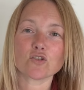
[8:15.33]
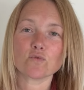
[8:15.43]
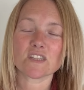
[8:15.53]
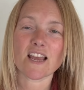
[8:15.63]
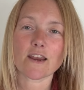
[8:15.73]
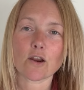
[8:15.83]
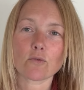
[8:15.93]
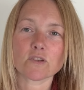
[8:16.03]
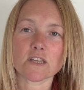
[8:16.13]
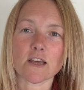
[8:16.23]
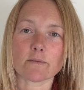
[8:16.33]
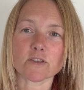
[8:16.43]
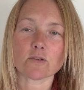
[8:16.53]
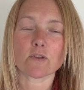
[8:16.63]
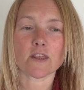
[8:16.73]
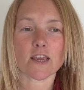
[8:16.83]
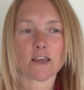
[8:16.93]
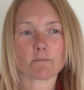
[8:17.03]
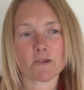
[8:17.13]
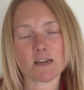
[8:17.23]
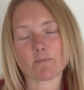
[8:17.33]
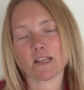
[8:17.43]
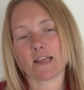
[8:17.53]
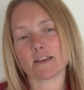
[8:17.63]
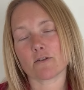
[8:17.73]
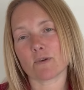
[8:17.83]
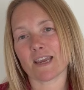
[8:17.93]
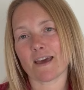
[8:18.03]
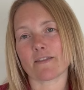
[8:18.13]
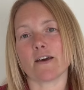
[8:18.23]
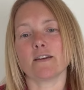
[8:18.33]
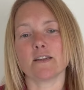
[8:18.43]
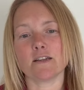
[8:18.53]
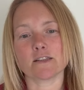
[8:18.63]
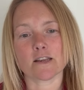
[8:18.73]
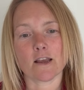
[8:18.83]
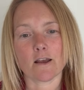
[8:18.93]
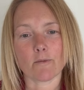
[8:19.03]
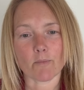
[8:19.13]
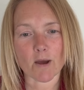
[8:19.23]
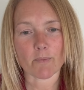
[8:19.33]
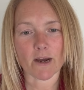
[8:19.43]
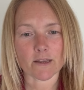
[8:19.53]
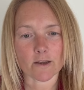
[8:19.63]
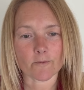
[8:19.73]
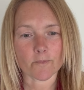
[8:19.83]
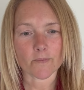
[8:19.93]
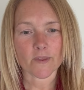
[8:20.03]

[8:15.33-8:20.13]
to say no to them so that they can manipulate you and get their needs met by you.